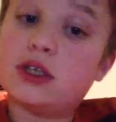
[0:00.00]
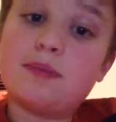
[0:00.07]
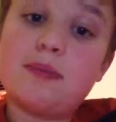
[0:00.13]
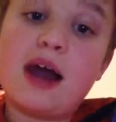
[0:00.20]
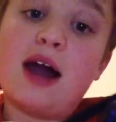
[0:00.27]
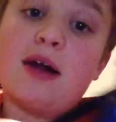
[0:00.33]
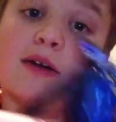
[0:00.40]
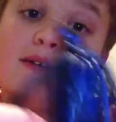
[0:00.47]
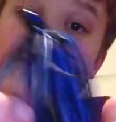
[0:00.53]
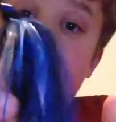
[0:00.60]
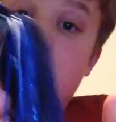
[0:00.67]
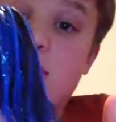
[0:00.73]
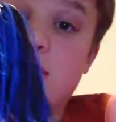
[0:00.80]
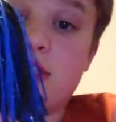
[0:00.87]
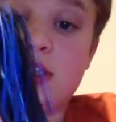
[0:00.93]
power
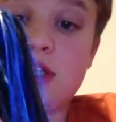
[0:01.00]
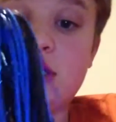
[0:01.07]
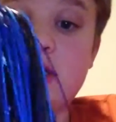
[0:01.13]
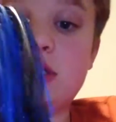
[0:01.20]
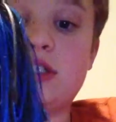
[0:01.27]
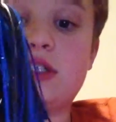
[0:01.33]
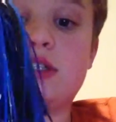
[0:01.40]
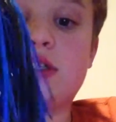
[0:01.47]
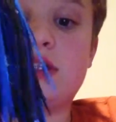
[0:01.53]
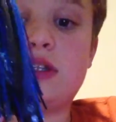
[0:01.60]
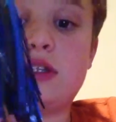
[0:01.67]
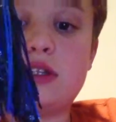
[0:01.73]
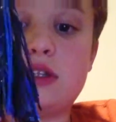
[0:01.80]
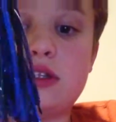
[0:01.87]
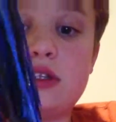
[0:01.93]
fishing it. These,
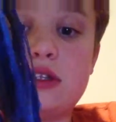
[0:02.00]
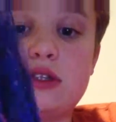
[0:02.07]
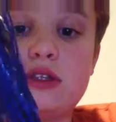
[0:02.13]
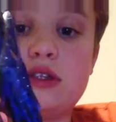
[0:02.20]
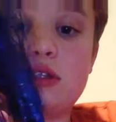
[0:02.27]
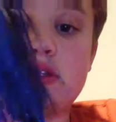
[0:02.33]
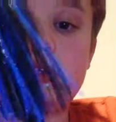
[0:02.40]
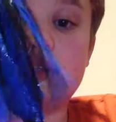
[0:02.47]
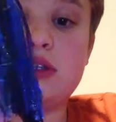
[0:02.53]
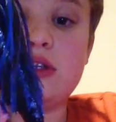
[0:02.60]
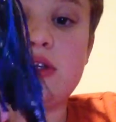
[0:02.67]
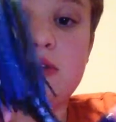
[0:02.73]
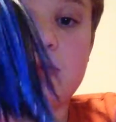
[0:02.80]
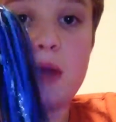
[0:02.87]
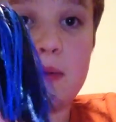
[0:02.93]
you can